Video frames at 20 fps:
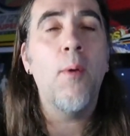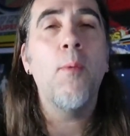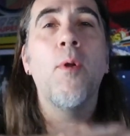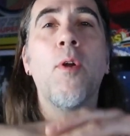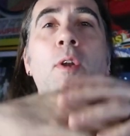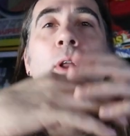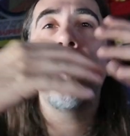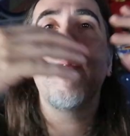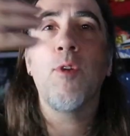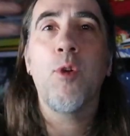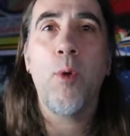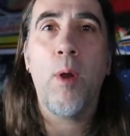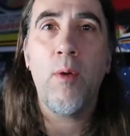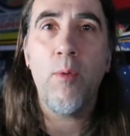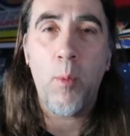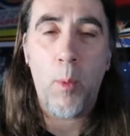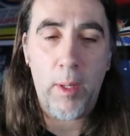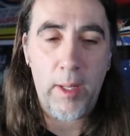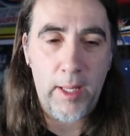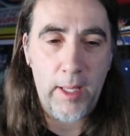I want her to have a
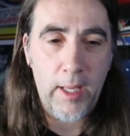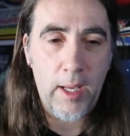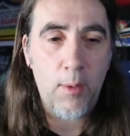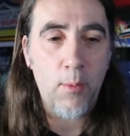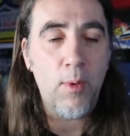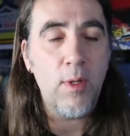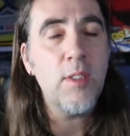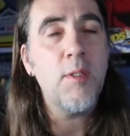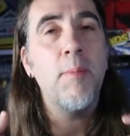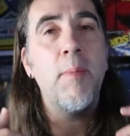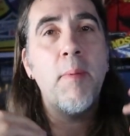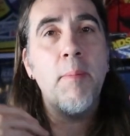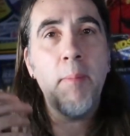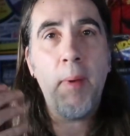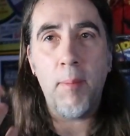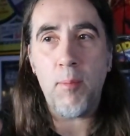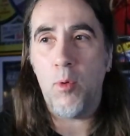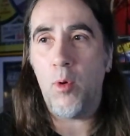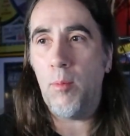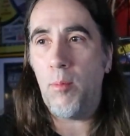great wedding. I want it to be
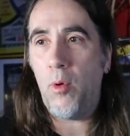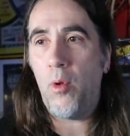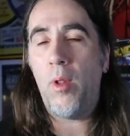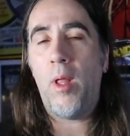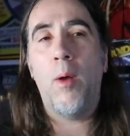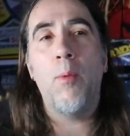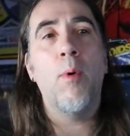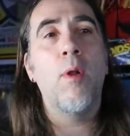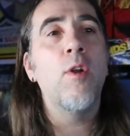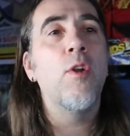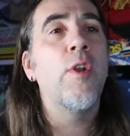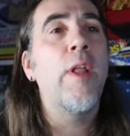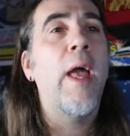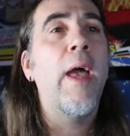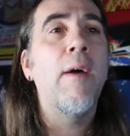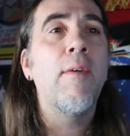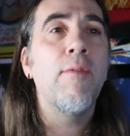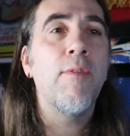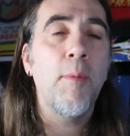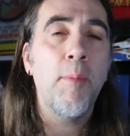memorable. I want her to
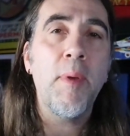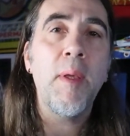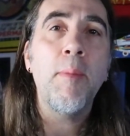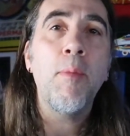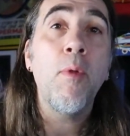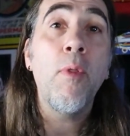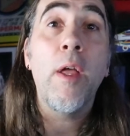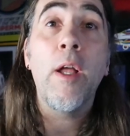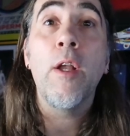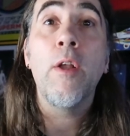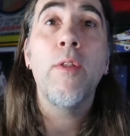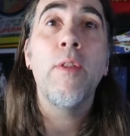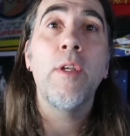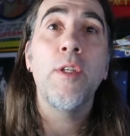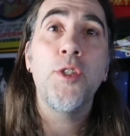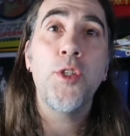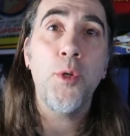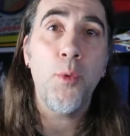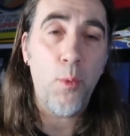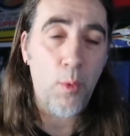have the people there
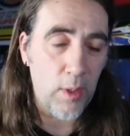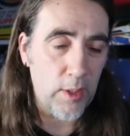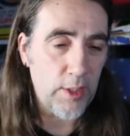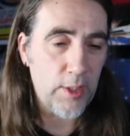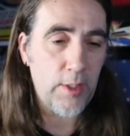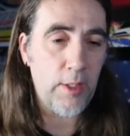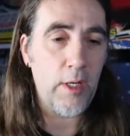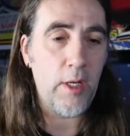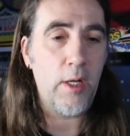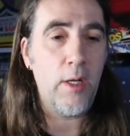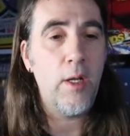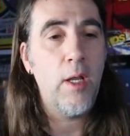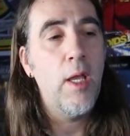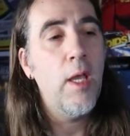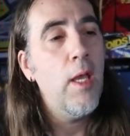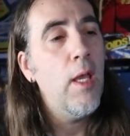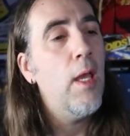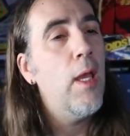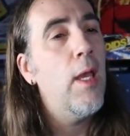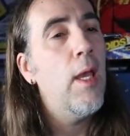that she wants there.
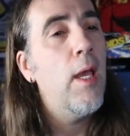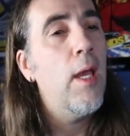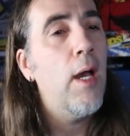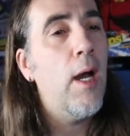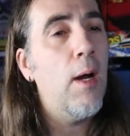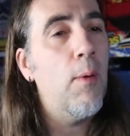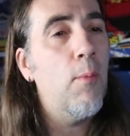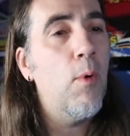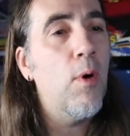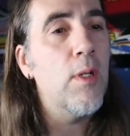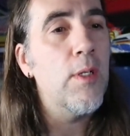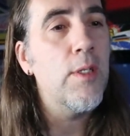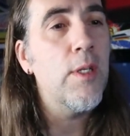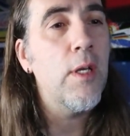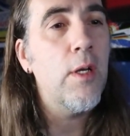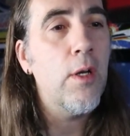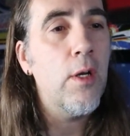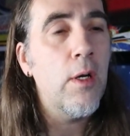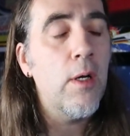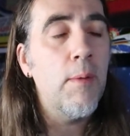I
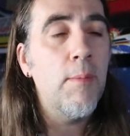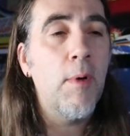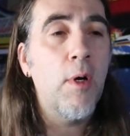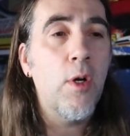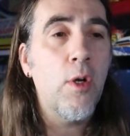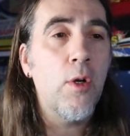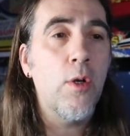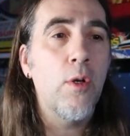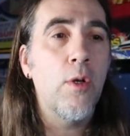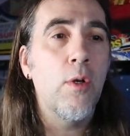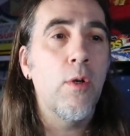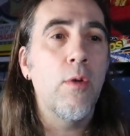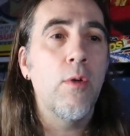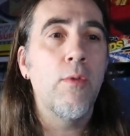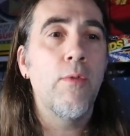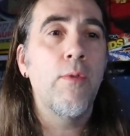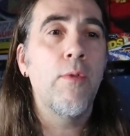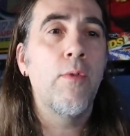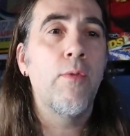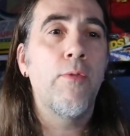want um, her
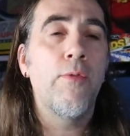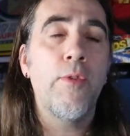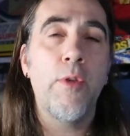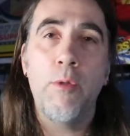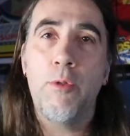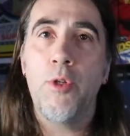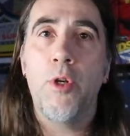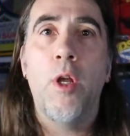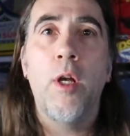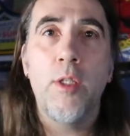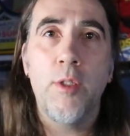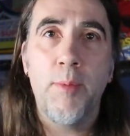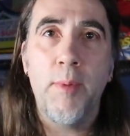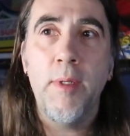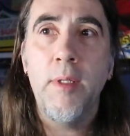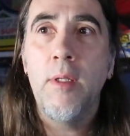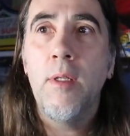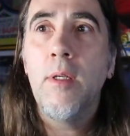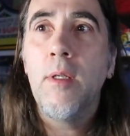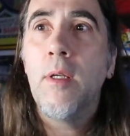future
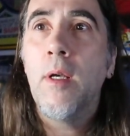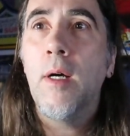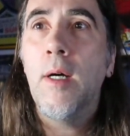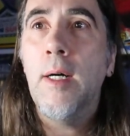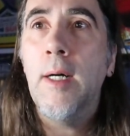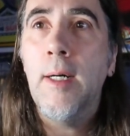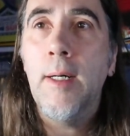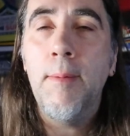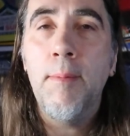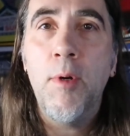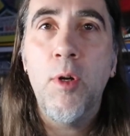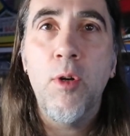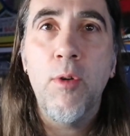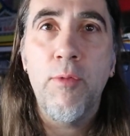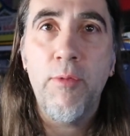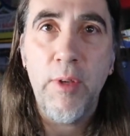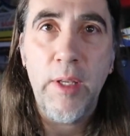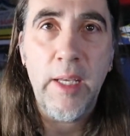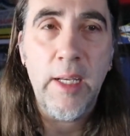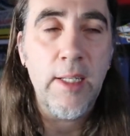husband, um,
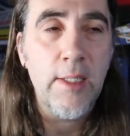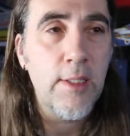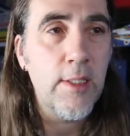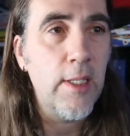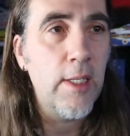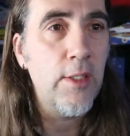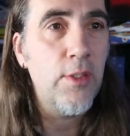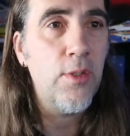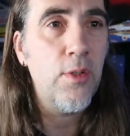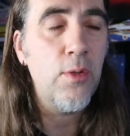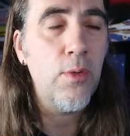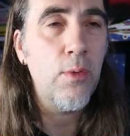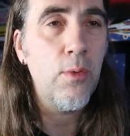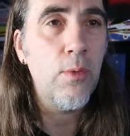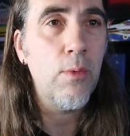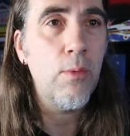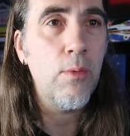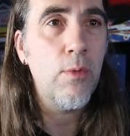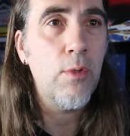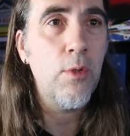her fiance,
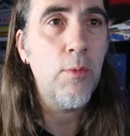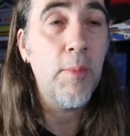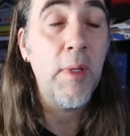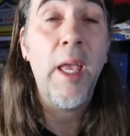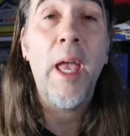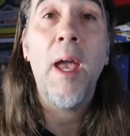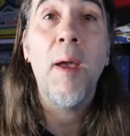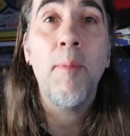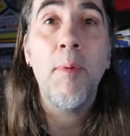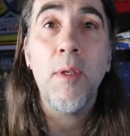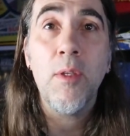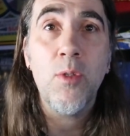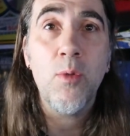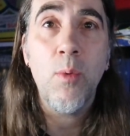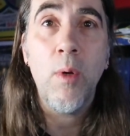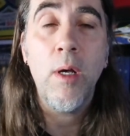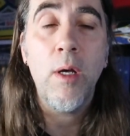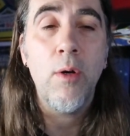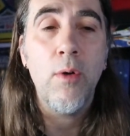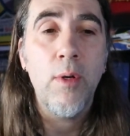to to be happy
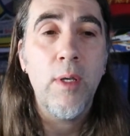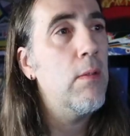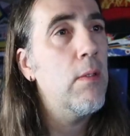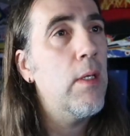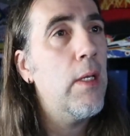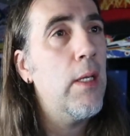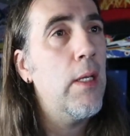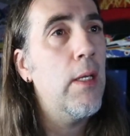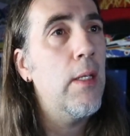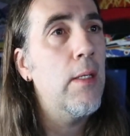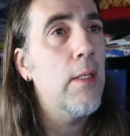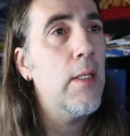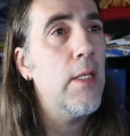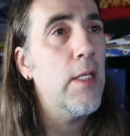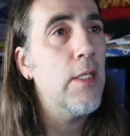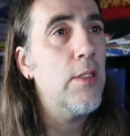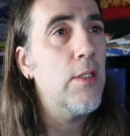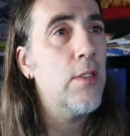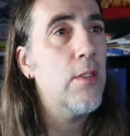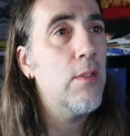as well. And
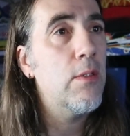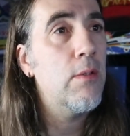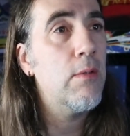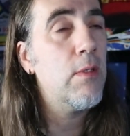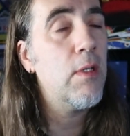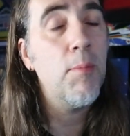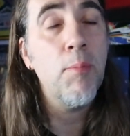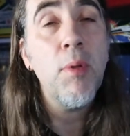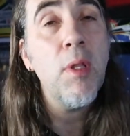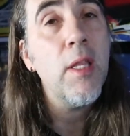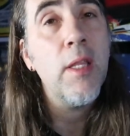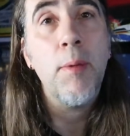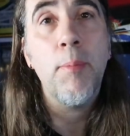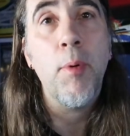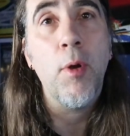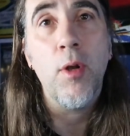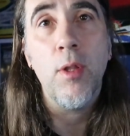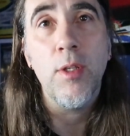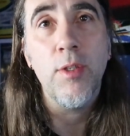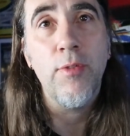he is completely
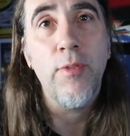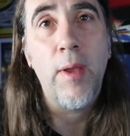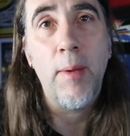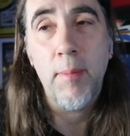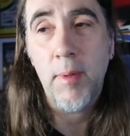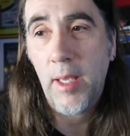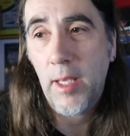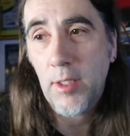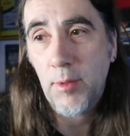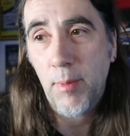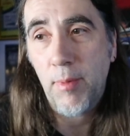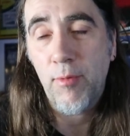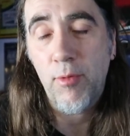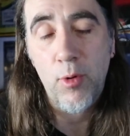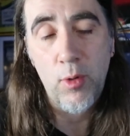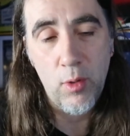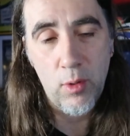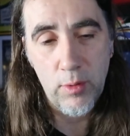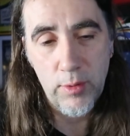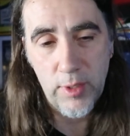part of this family, has been
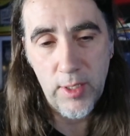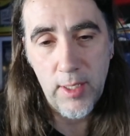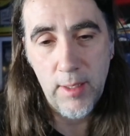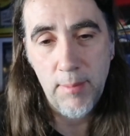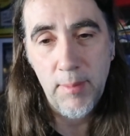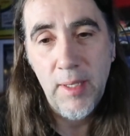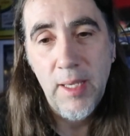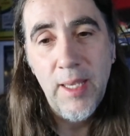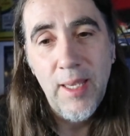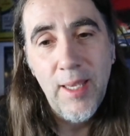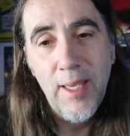for a long time.